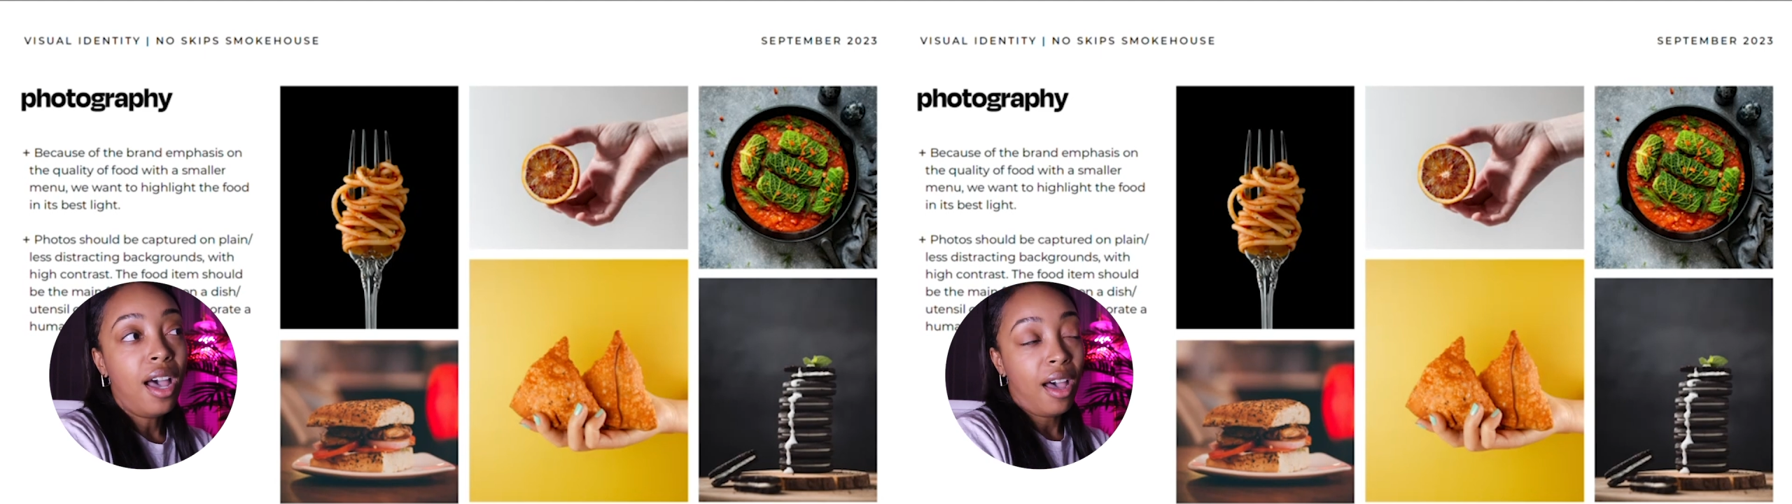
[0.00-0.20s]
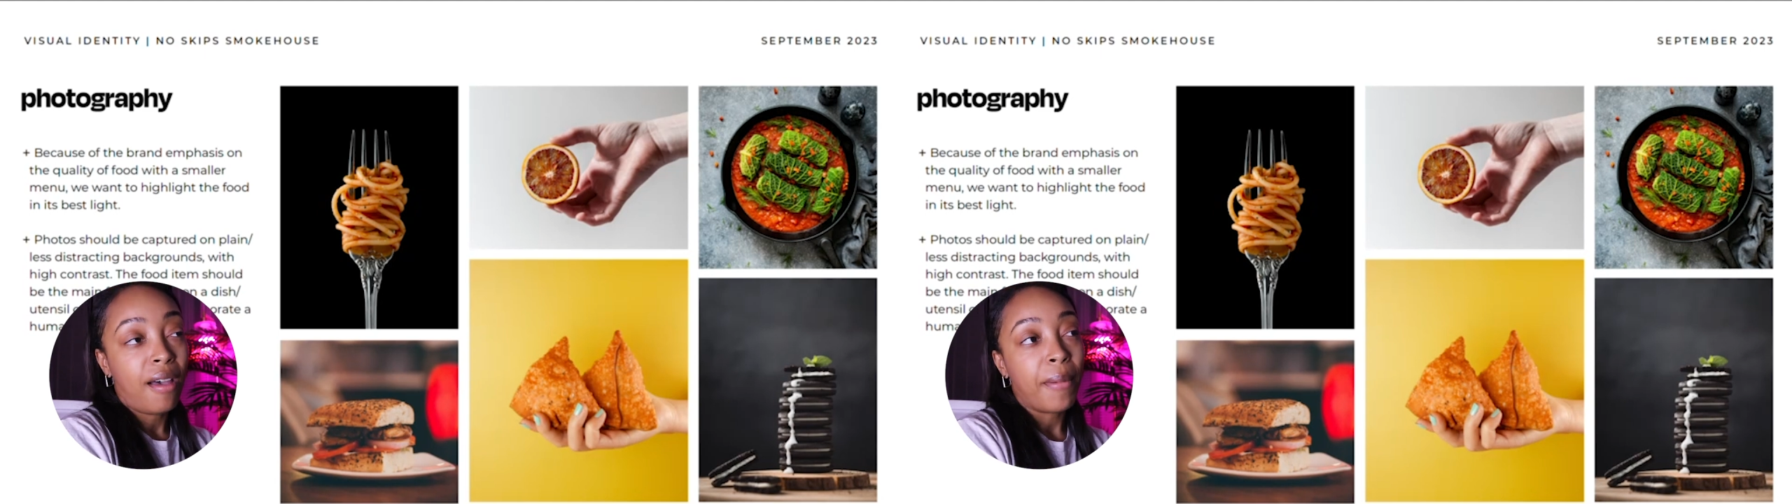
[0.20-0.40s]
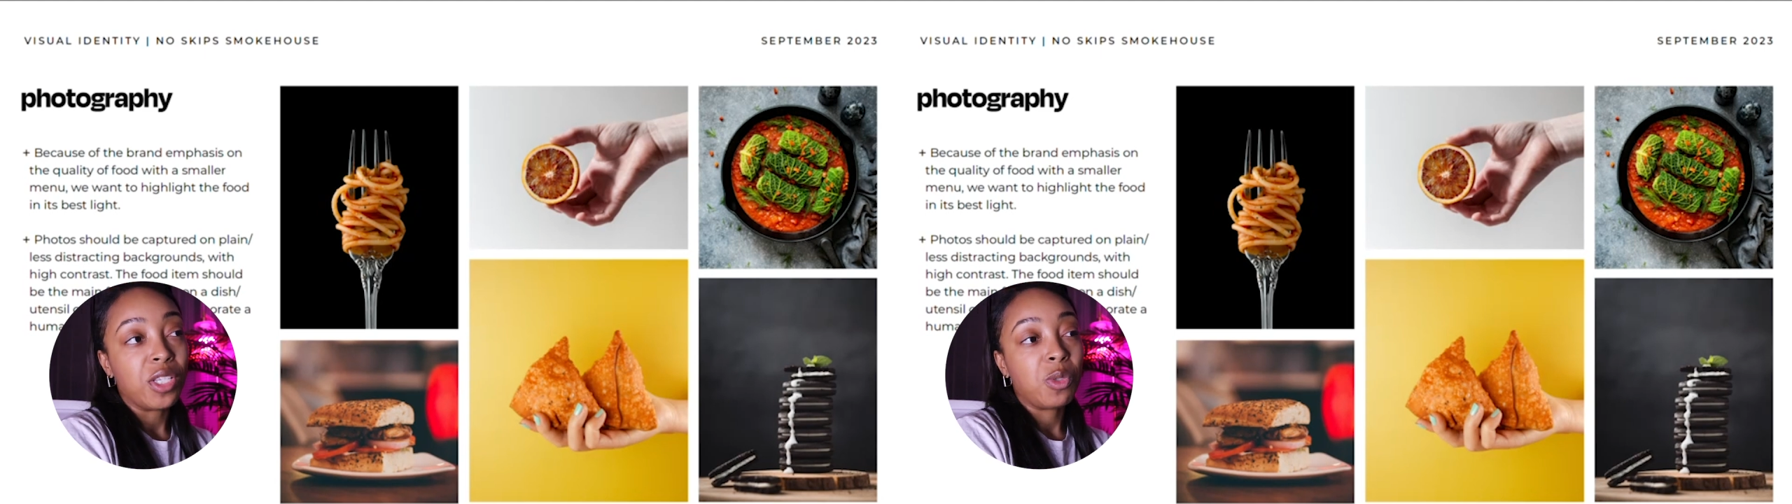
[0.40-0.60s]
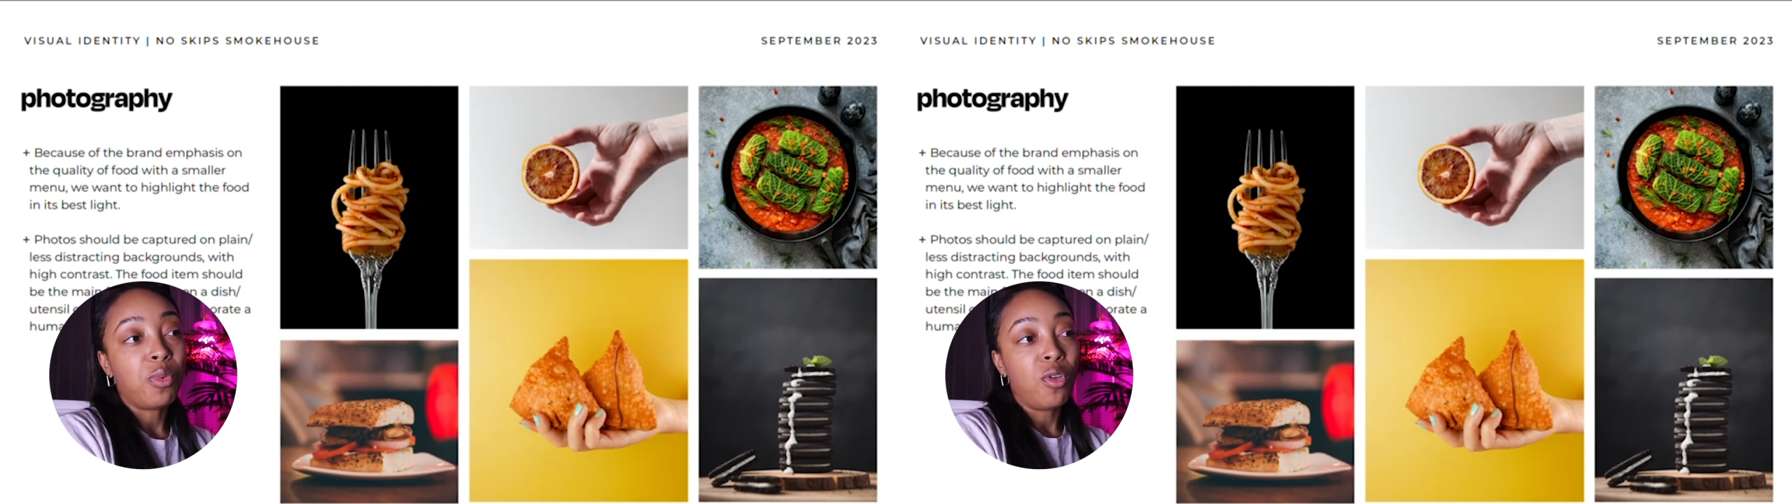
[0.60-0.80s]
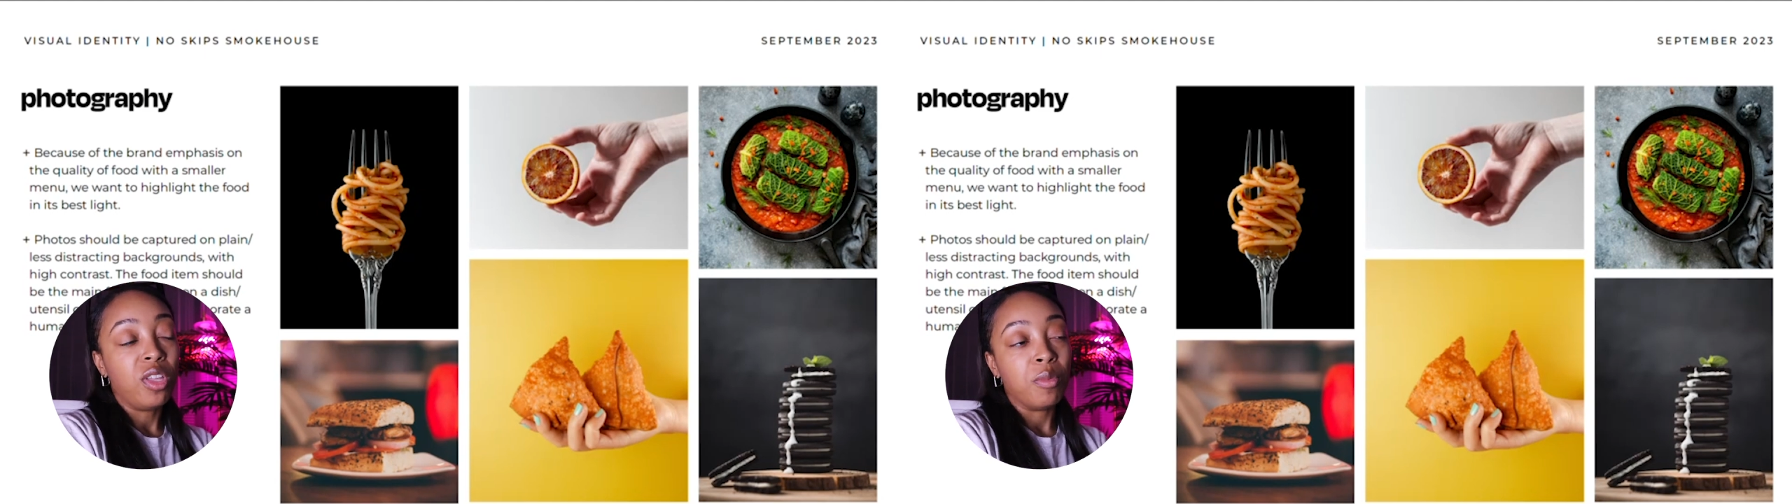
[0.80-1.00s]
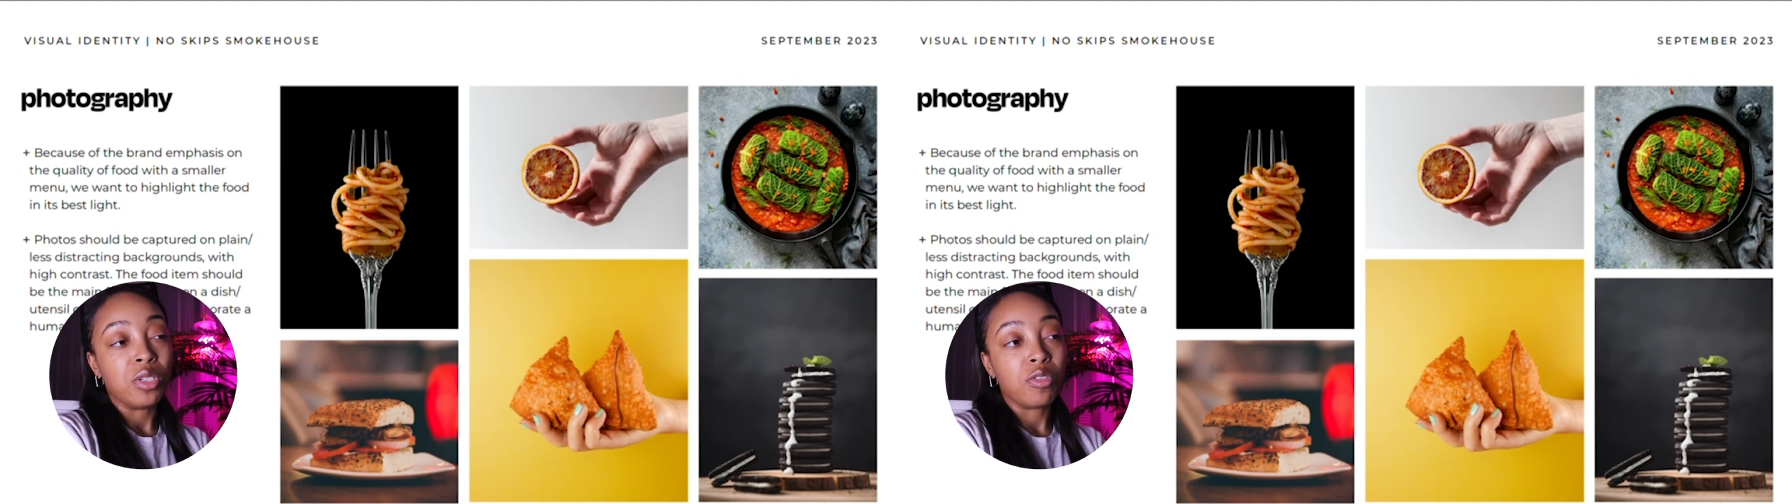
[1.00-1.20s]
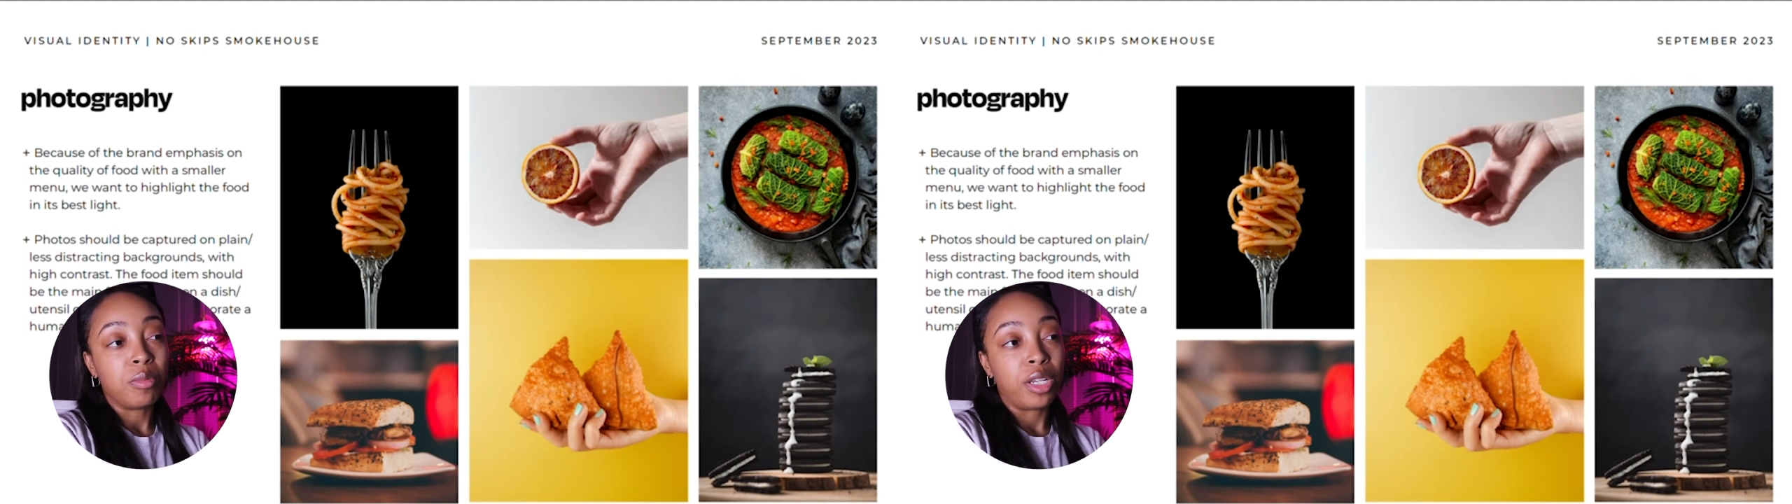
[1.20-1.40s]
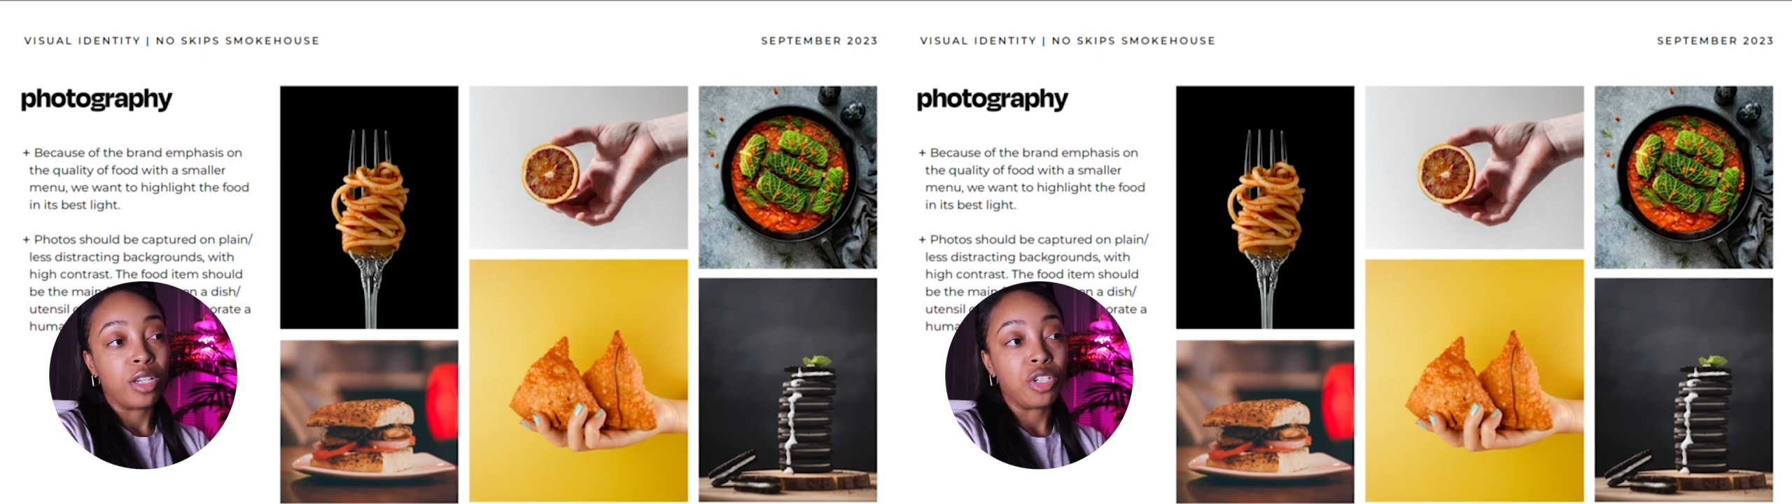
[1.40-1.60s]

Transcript: um, I just pull images from there